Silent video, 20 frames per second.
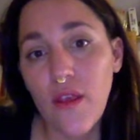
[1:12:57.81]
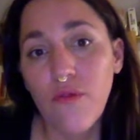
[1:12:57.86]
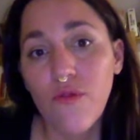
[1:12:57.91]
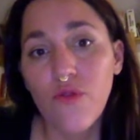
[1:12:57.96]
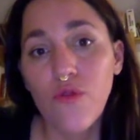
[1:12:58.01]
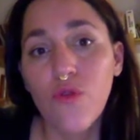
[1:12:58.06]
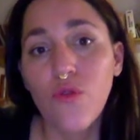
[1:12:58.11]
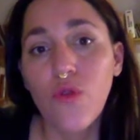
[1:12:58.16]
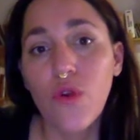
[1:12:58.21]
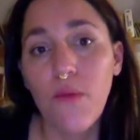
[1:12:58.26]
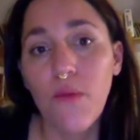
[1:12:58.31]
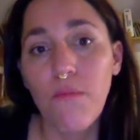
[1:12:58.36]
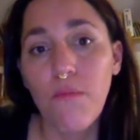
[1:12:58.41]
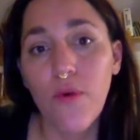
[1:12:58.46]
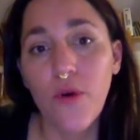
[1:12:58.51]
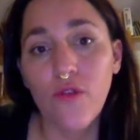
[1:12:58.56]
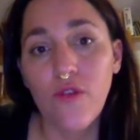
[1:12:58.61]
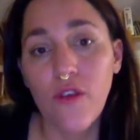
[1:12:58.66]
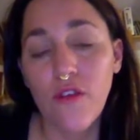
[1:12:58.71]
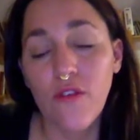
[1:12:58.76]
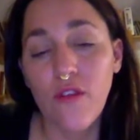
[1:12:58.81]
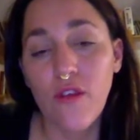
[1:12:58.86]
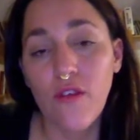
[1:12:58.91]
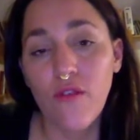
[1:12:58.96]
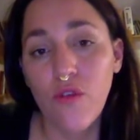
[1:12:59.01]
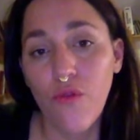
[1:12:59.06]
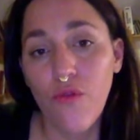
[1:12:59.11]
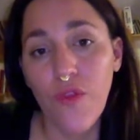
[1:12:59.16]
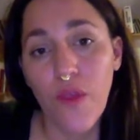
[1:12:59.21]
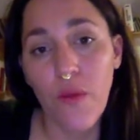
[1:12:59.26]
during processes
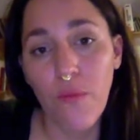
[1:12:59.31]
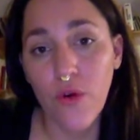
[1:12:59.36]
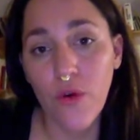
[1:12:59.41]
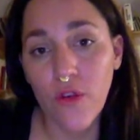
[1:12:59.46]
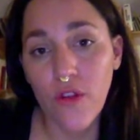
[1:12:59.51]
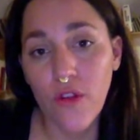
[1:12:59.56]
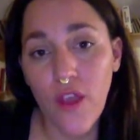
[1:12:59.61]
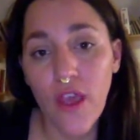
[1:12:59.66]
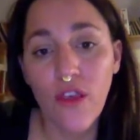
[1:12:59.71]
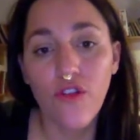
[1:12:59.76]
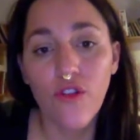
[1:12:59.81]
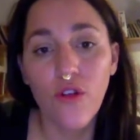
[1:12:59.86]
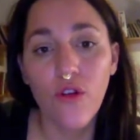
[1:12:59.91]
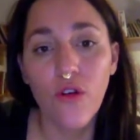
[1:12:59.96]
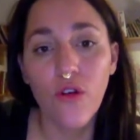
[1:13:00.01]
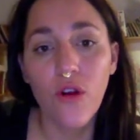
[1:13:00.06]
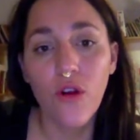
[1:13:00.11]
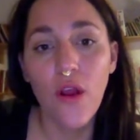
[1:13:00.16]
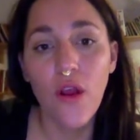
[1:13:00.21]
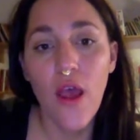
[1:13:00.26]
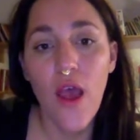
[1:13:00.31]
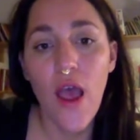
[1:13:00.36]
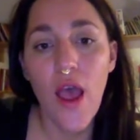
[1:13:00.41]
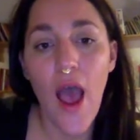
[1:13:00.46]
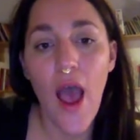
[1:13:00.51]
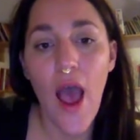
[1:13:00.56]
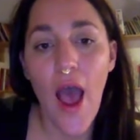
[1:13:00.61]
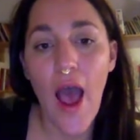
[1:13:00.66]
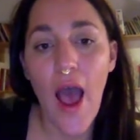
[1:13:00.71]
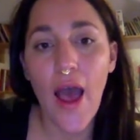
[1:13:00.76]
of deportation,
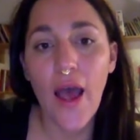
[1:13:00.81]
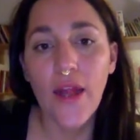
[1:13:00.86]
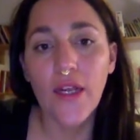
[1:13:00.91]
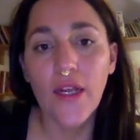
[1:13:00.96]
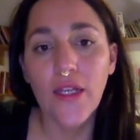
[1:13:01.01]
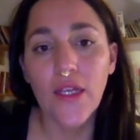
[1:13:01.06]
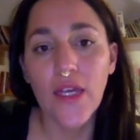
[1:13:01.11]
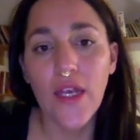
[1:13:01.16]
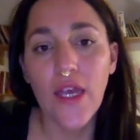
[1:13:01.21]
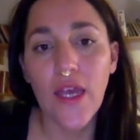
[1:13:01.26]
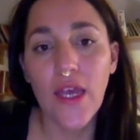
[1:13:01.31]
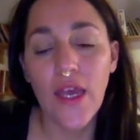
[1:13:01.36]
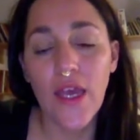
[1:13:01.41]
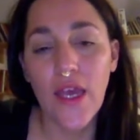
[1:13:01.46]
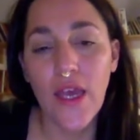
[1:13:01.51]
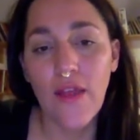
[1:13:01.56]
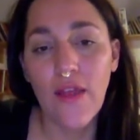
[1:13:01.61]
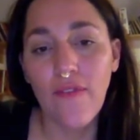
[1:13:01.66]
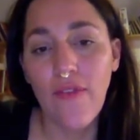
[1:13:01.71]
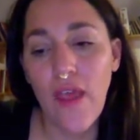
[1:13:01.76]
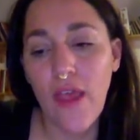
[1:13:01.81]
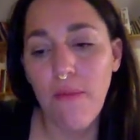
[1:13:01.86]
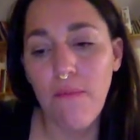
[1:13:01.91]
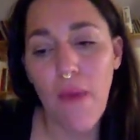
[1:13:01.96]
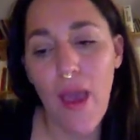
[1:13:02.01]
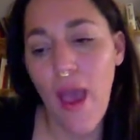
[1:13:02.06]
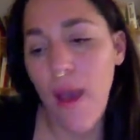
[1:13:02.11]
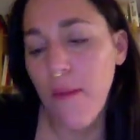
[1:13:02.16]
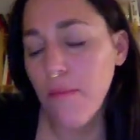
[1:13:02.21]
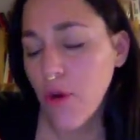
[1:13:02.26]
and
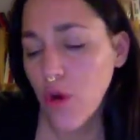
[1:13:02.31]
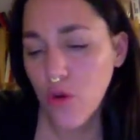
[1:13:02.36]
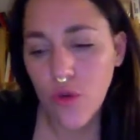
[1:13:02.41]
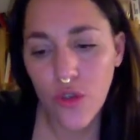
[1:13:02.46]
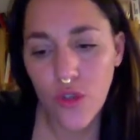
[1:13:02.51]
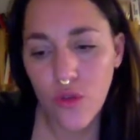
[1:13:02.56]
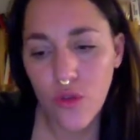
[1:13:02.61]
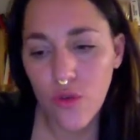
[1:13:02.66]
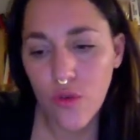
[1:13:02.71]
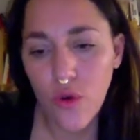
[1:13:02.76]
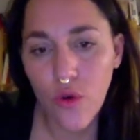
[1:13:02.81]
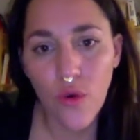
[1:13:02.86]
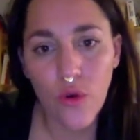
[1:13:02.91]
I'm not going to go